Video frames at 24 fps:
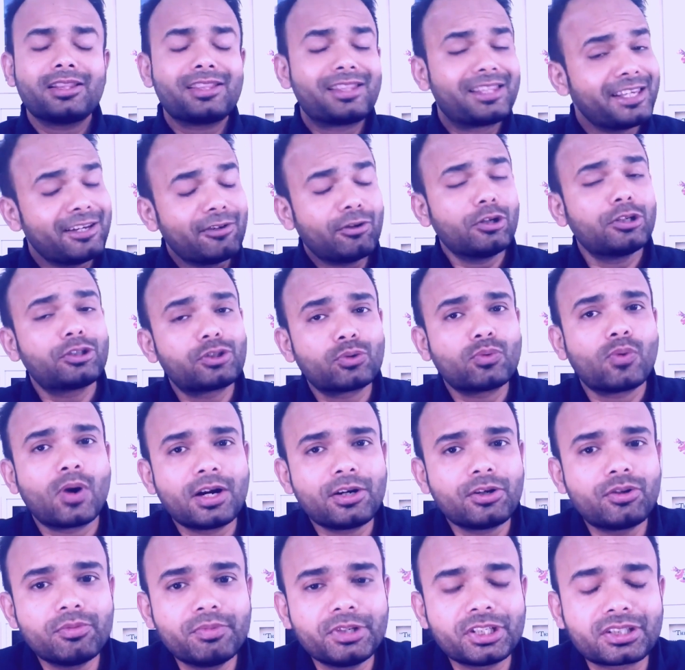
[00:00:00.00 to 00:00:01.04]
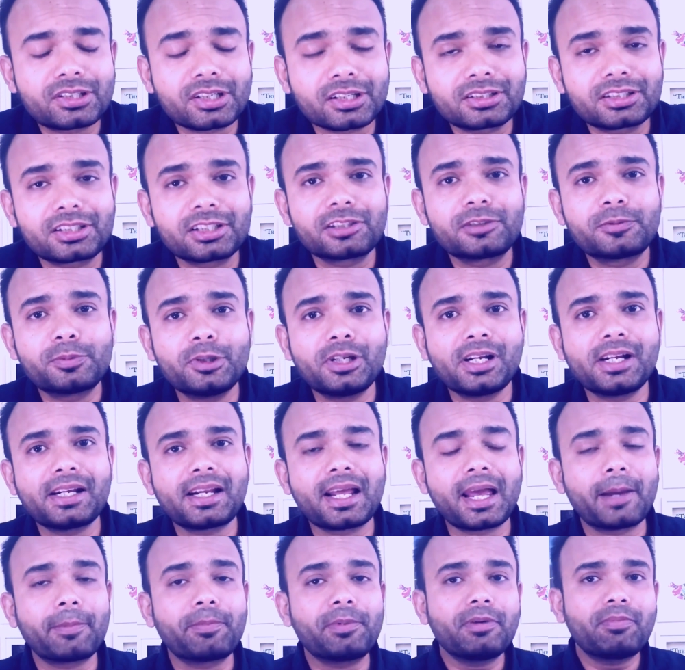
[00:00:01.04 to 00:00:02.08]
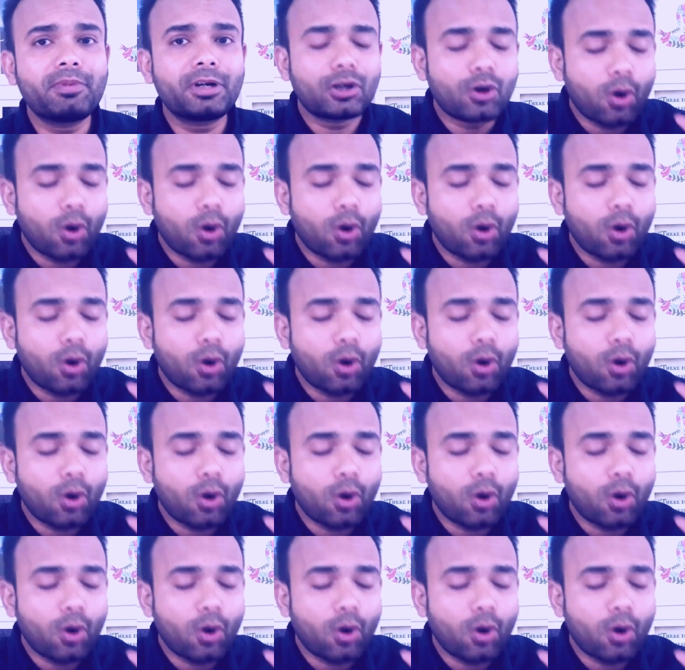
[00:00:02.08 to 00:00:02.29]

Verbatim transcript: They also want to be successful and happy,